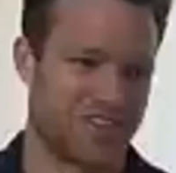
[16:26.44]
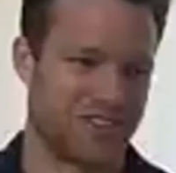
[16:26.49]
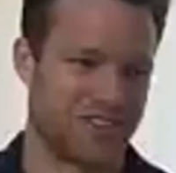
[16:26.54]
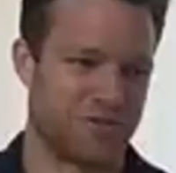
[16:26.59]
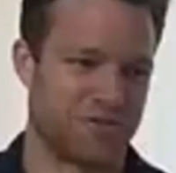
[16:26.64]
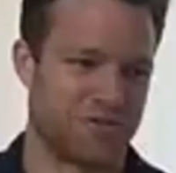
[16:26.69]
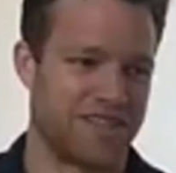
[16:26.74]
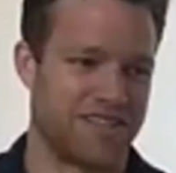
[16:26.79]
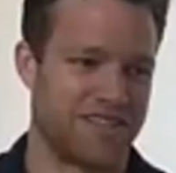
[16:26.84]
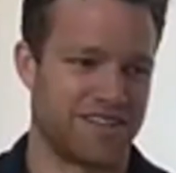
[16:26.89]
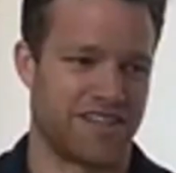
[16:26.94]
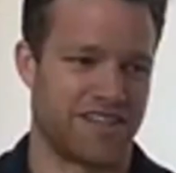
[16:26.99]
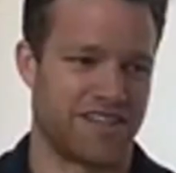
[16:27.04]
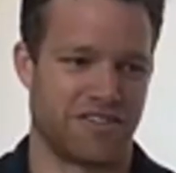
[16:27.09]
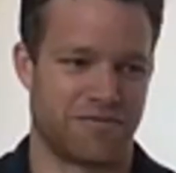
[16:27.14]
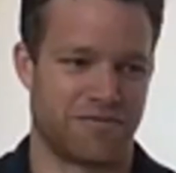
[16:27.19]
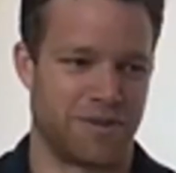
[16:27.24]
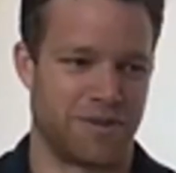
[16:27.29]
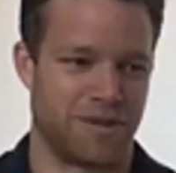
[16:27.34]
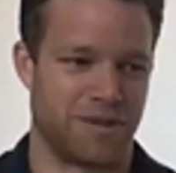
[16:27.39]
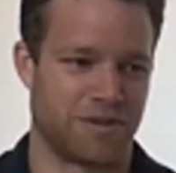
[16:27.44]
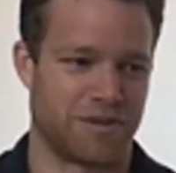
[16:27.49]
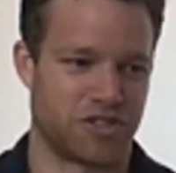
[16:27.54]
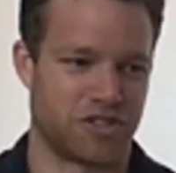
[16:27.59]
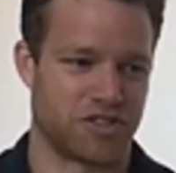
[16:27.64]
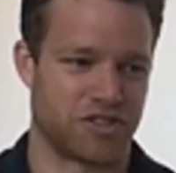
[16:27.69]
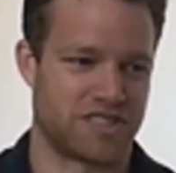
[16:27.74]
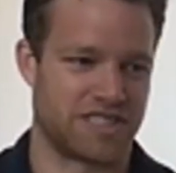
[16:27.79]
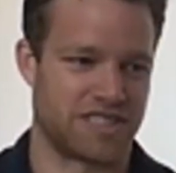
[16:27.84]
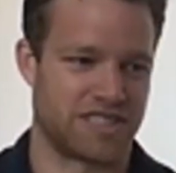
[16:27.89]
you find a lot of people
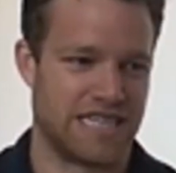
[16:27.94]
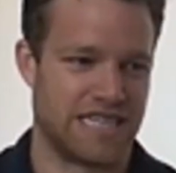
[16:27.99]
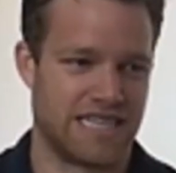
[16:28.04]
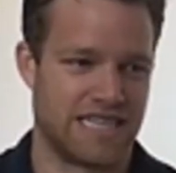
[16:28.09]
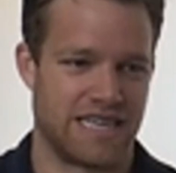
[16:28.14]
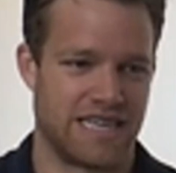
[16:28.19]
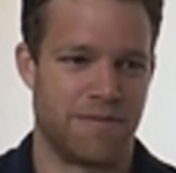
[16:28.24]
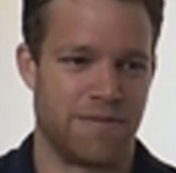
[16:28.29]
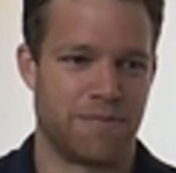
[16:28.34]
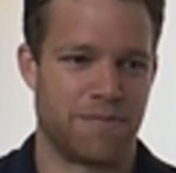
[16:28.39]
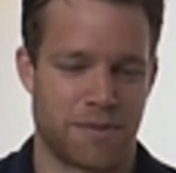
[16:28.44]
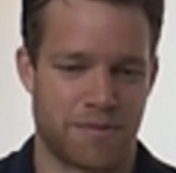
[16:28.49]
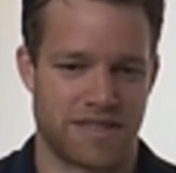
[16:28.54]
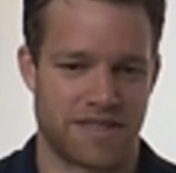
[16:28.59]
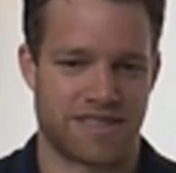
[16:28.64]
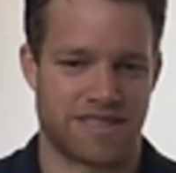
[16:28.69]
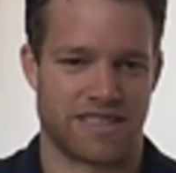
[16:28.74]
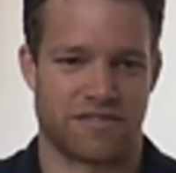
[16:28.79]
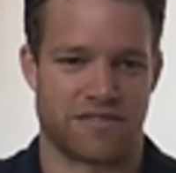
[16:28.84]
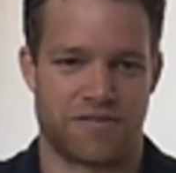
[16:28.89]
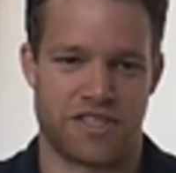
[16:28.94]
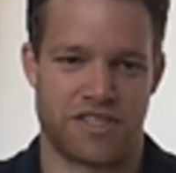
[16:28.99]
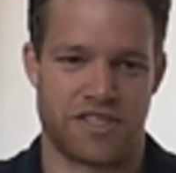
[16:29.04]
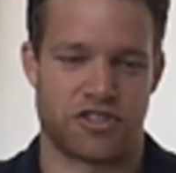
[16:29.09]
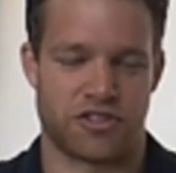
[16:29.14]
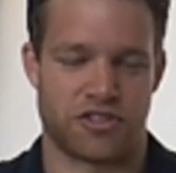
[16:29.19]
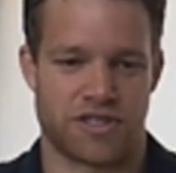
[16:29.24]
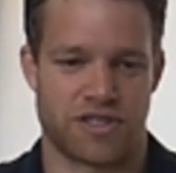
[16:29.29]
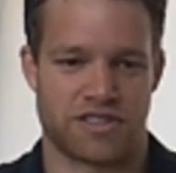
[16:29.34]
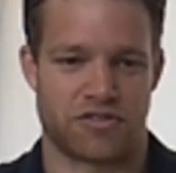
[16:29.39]
just implementing feature
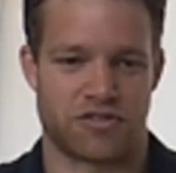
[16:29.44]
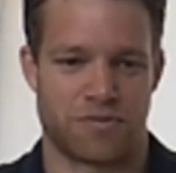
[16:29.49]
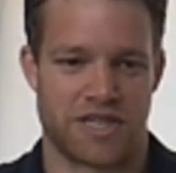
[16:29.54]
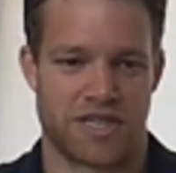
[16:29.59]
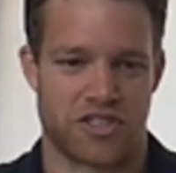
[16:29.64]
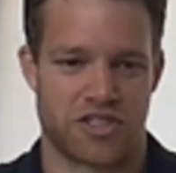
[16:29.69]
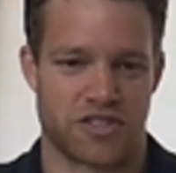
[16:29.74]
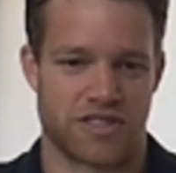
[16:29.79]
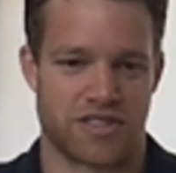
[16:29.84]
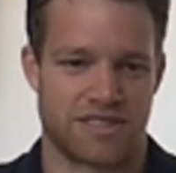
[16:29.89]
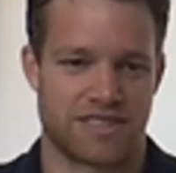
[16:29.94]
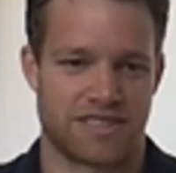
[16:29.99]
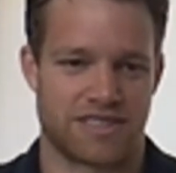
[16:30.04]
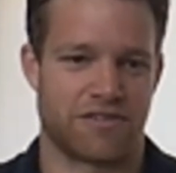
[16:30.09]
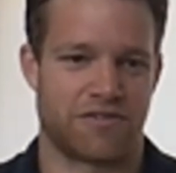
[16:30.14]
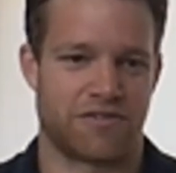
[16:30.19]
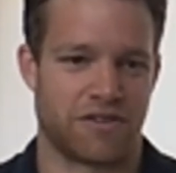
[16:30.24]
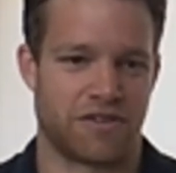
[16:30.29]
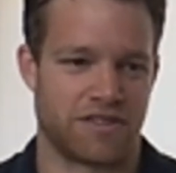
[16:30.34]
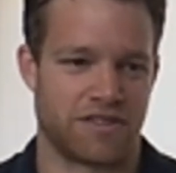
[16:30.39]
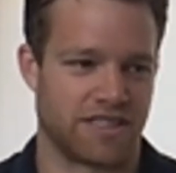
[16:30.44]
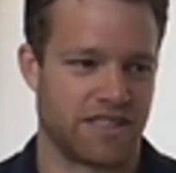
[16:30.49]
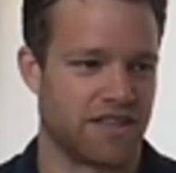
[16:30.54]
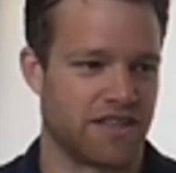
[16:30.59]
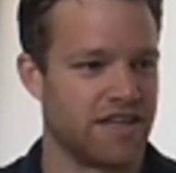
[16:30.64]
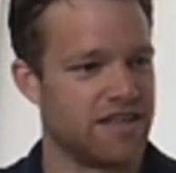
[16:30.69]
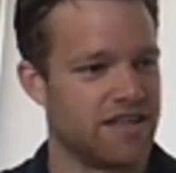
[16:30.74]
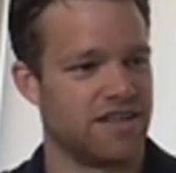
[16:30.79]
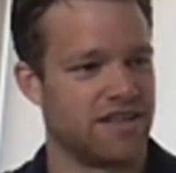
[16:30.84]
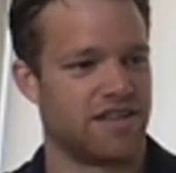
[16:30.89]
transformations differently
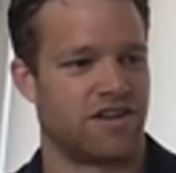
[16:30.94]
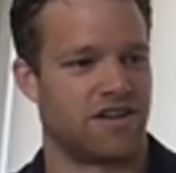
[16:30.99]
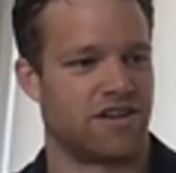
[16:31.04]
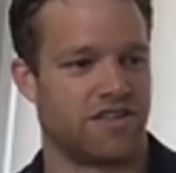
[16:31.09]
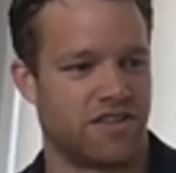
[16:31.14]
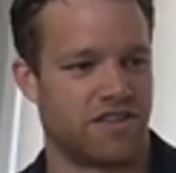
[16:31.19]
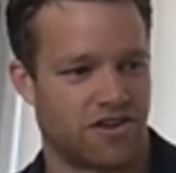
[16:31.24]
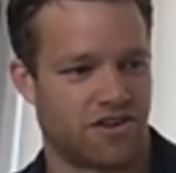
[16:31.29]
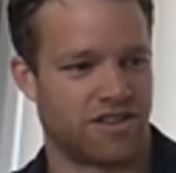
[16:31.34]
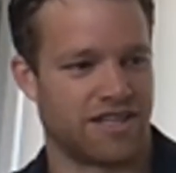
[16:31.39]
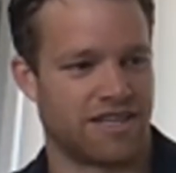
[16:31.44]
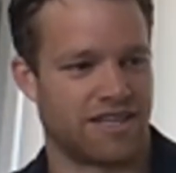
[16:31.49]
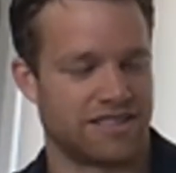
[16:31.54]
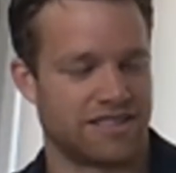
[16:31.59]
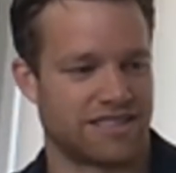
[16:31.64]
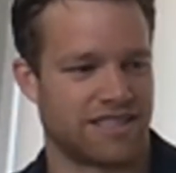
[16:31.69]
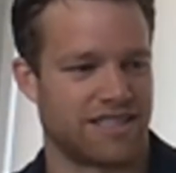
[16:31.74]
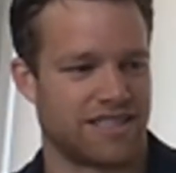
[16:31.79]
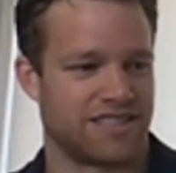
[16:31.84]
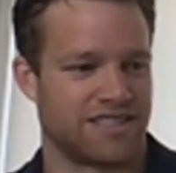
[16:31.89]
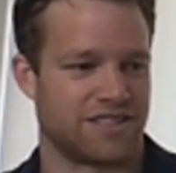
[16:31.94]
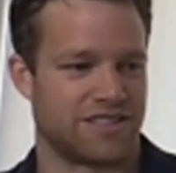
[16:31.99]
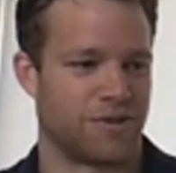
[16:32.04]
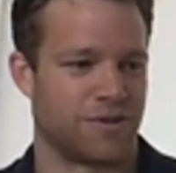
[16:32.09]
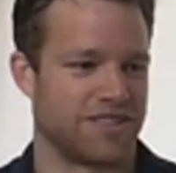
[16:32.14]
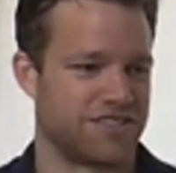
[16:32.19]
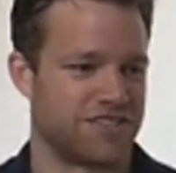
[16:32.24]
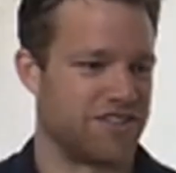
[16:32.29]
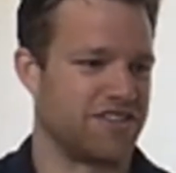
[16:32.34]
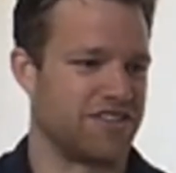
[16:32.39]
on the online side as
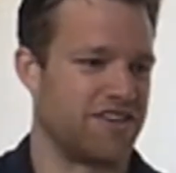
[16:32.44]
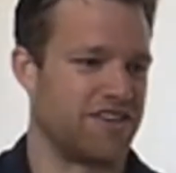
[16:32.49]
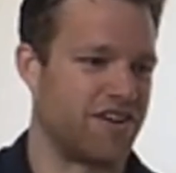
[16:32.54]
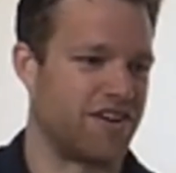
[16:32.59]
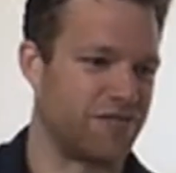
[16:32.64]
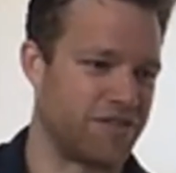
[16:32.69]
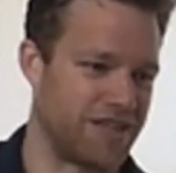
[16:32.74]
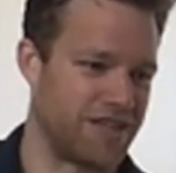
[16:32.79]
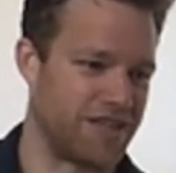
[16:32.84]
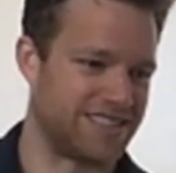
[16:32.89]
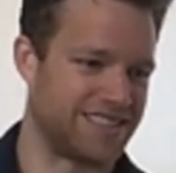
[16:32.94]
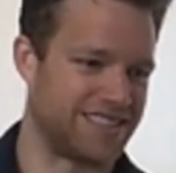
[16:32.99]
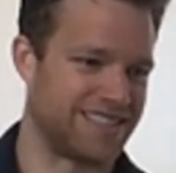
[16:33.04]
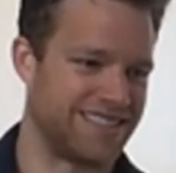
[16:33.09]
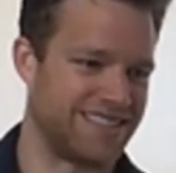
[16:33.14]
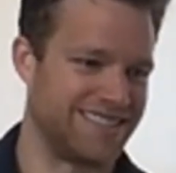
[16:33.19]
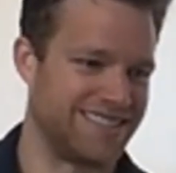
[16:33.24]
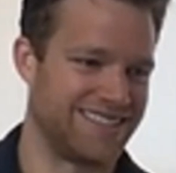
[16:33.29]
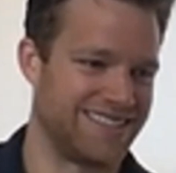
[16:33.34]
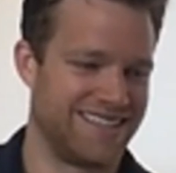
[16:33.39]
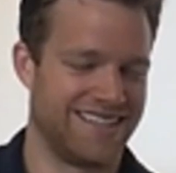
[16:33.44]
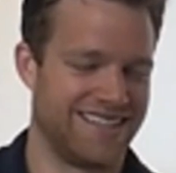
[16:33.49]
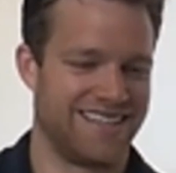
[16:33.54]
well as on the offline side.